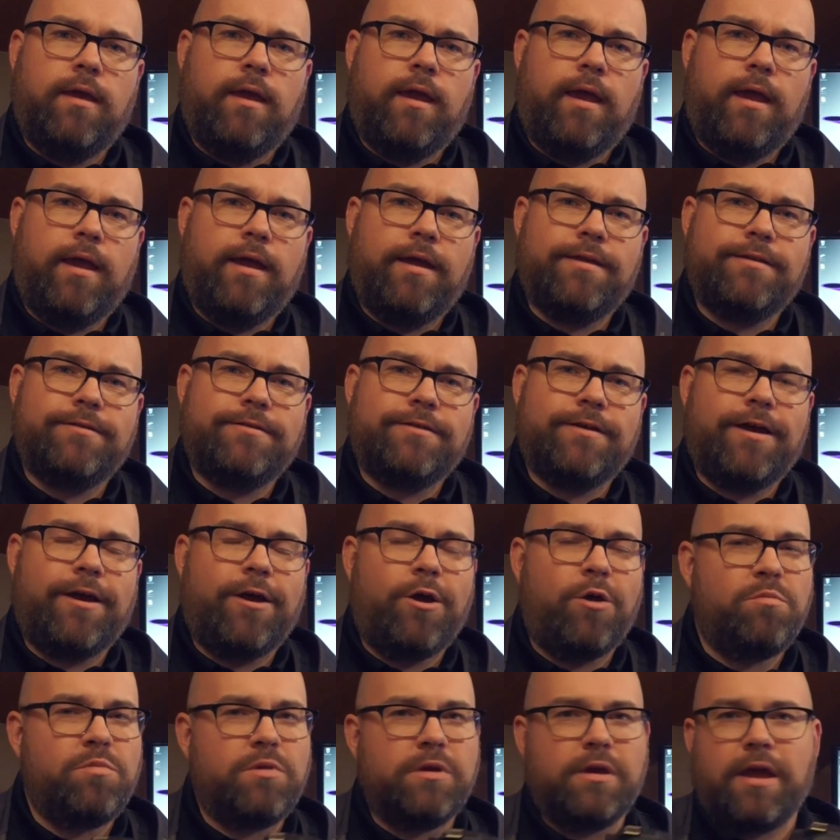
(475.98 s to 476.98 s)
And I
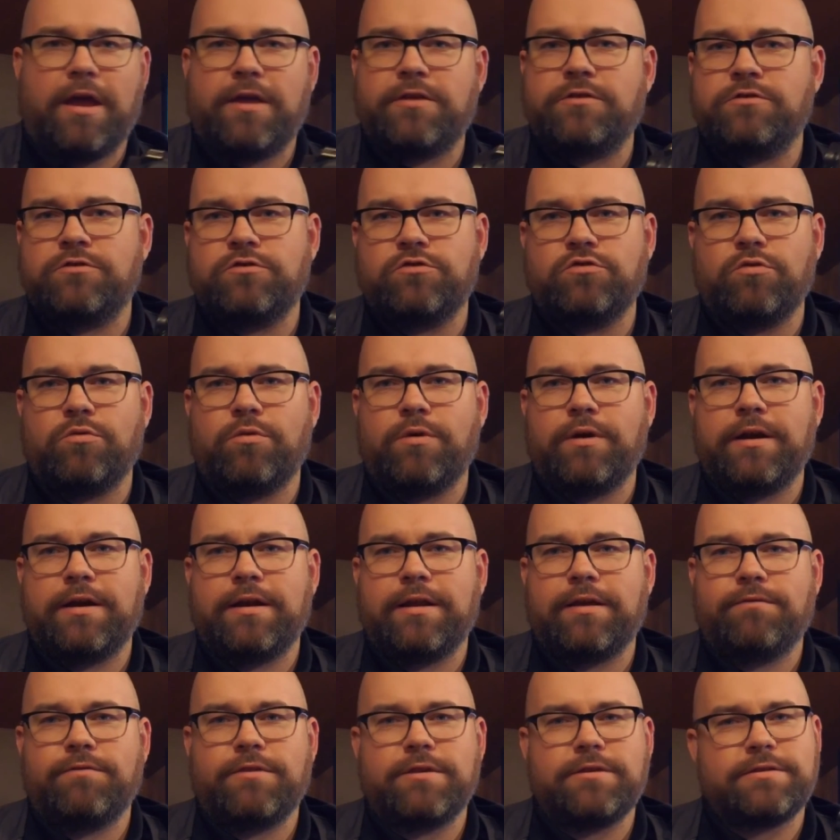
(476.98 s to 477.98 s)
hope you guys
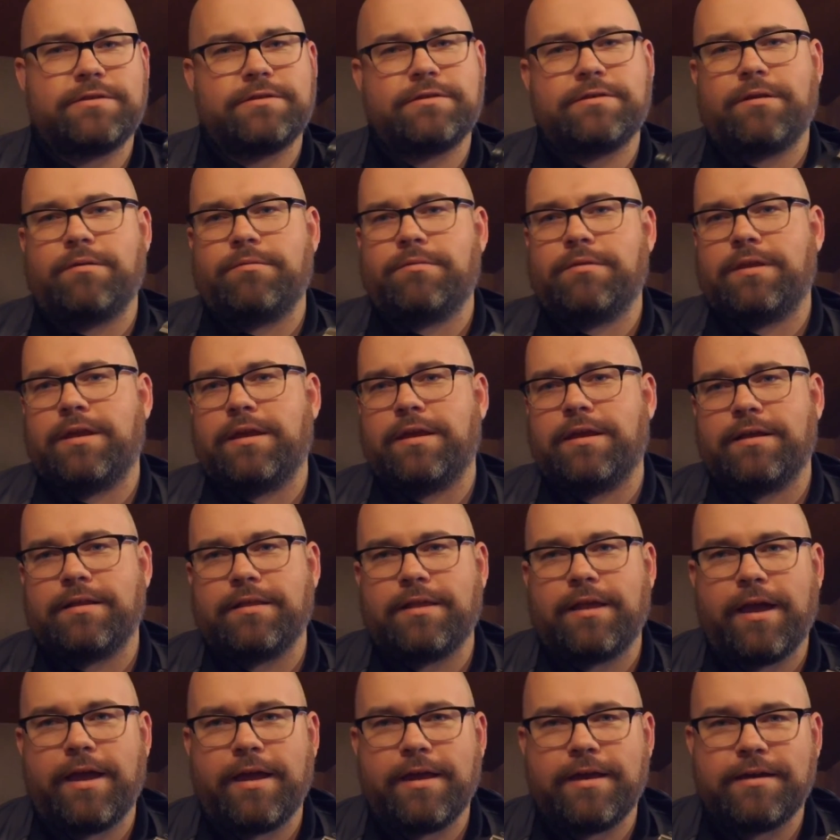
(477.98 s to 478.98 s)
enjoyed. If this is something that you
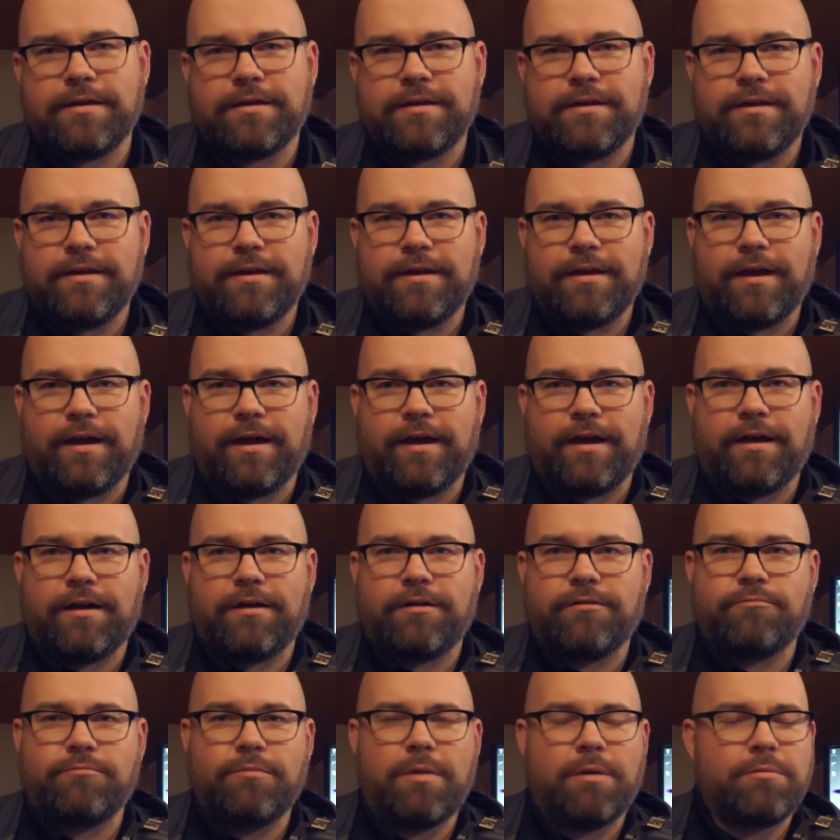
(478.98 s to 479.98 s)
like,
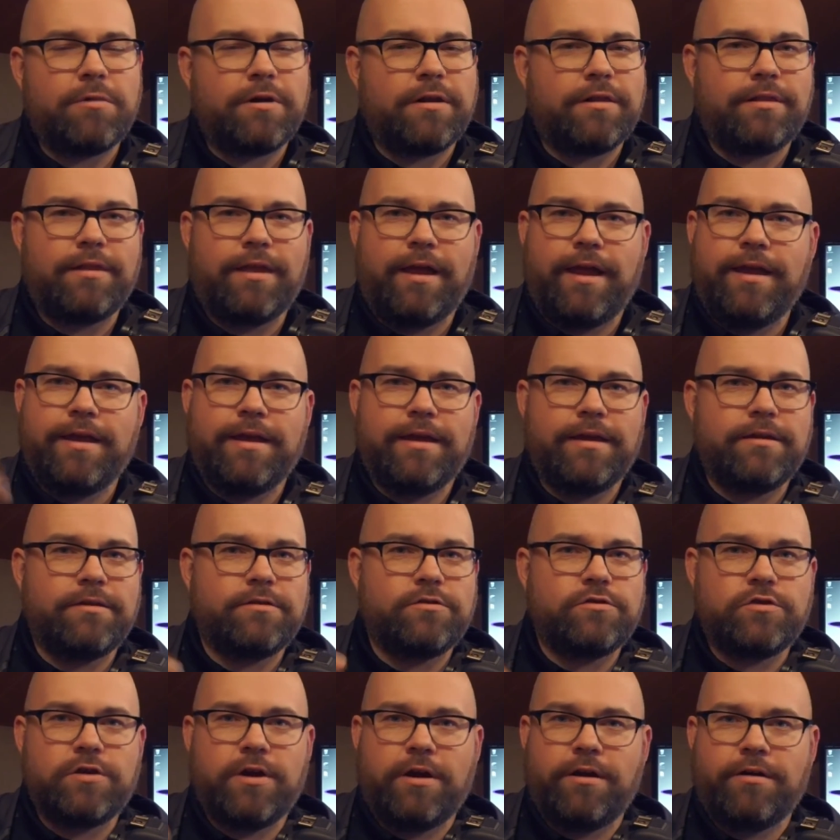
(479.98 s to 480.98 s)
remember to like it,
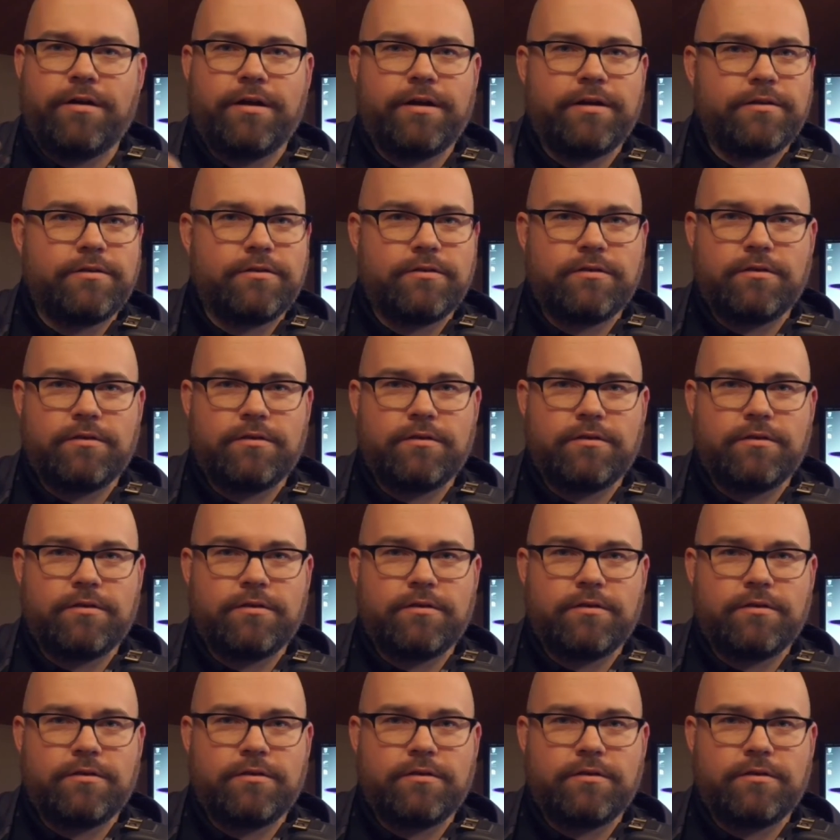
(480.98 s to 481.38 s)
share it,